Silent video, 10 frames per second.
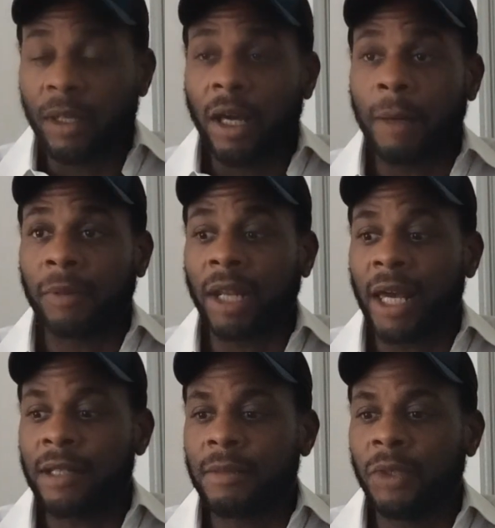I'm
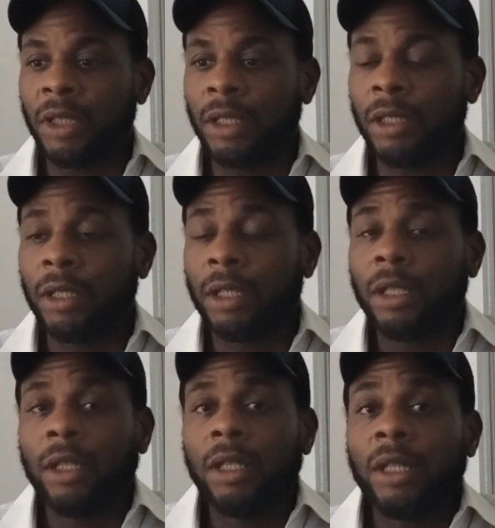glad to be
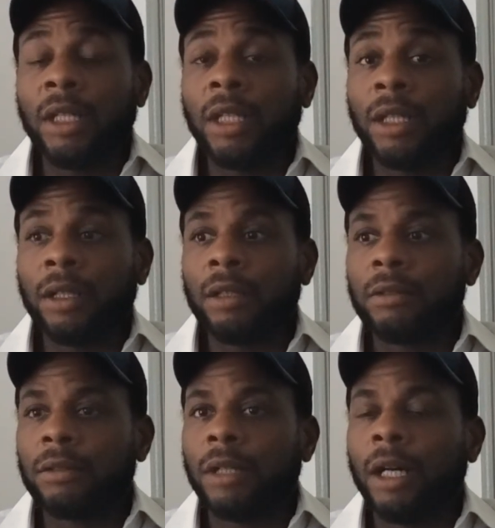here
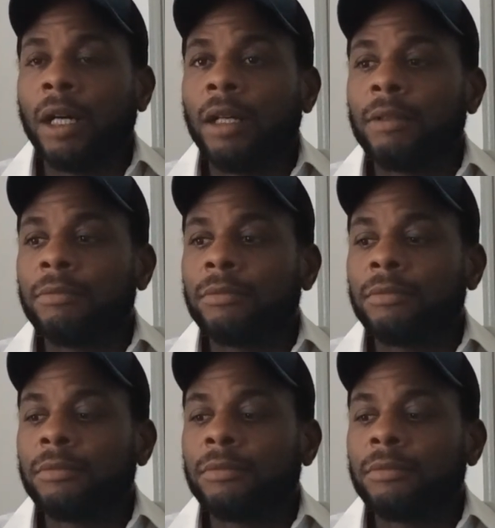um,